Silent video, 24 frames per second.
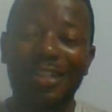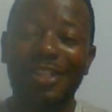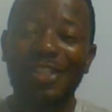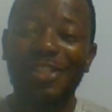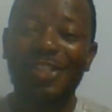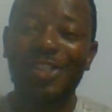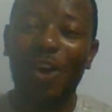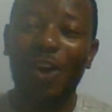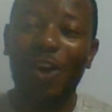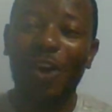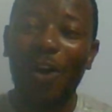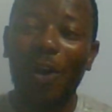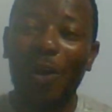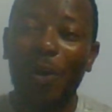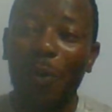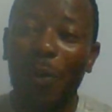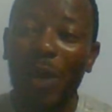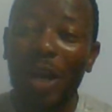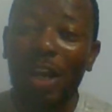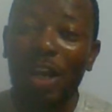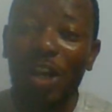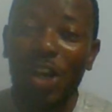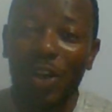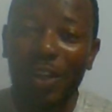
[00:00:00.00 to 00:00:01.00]
So
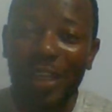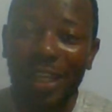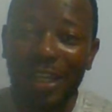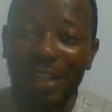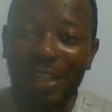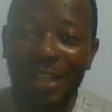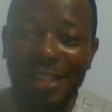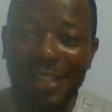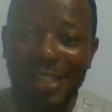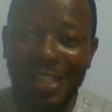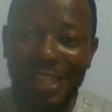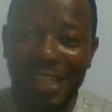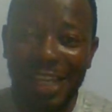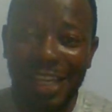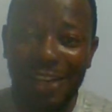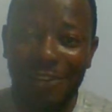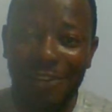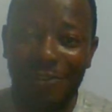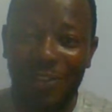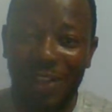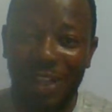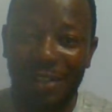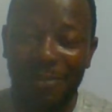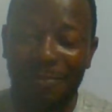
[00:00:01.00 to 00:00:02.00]
we're looking this
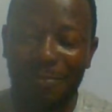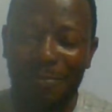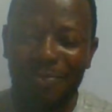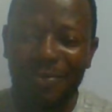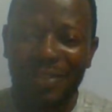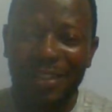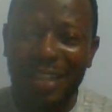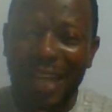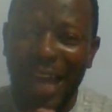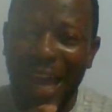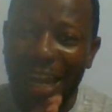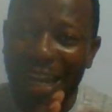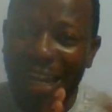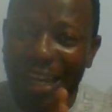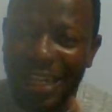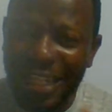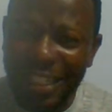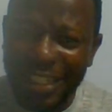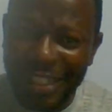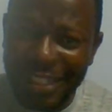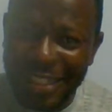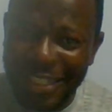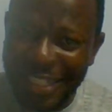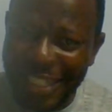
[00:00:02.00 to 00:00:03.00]
evening a
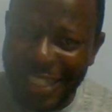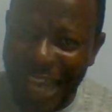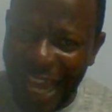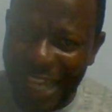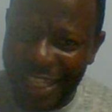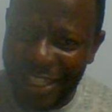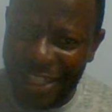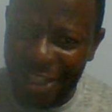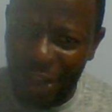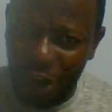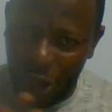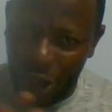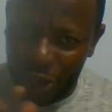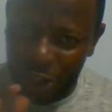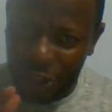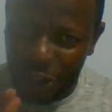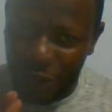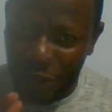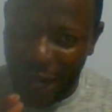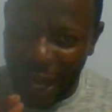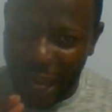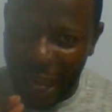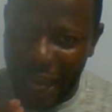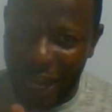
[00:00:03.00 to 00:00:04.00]
little tat on
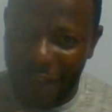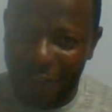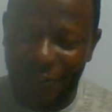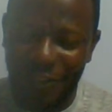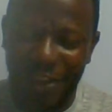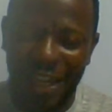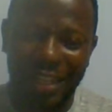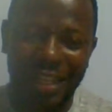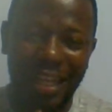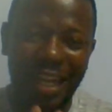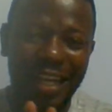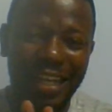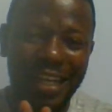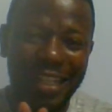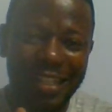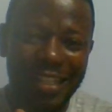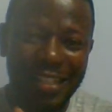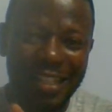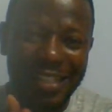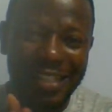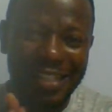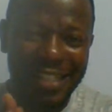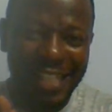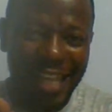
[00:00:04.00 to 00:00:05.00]
graph and a
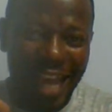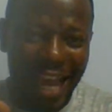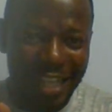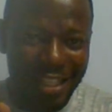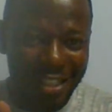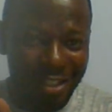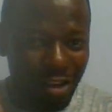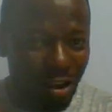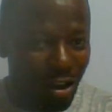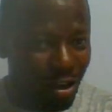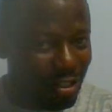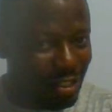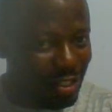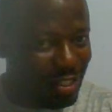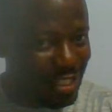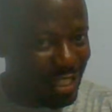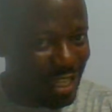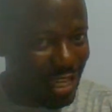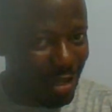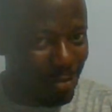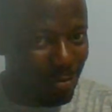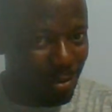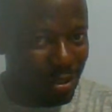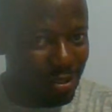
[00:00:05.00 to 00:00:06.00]
little tat on
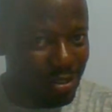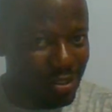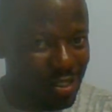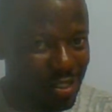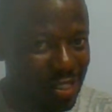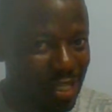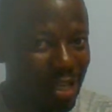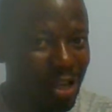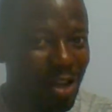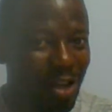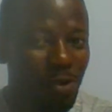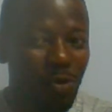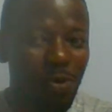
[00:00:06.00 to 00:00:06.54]
tables.